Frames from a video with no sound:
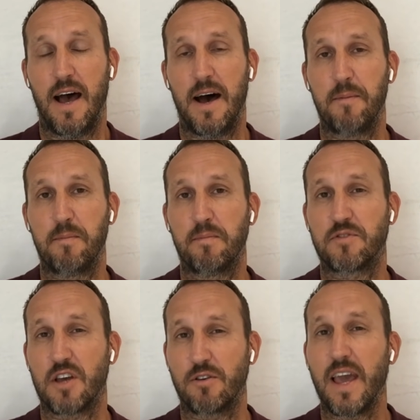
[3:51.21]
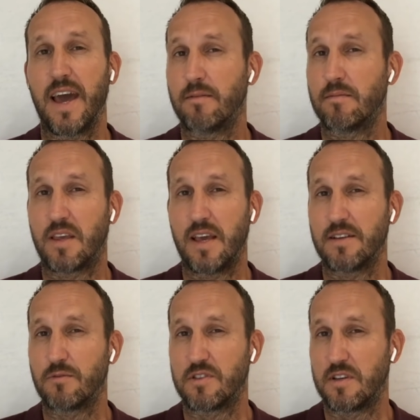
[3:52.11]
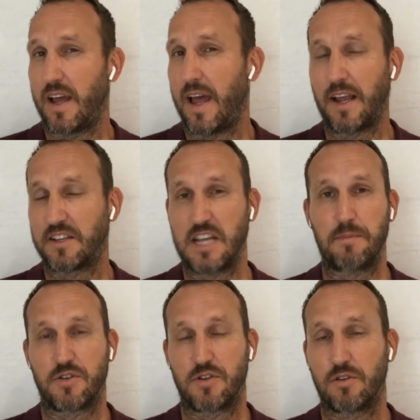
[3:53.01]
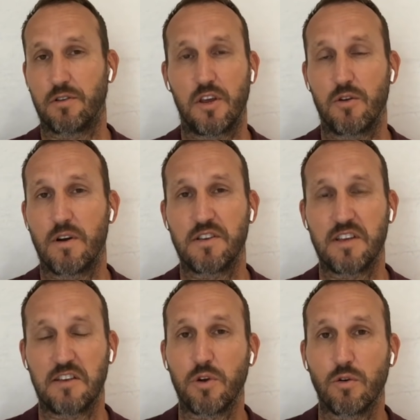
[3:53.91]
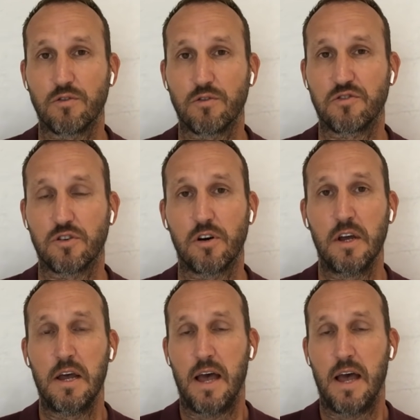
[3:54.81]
Um, so yeah, Chiesa was exceptional at the Euros as we all saw.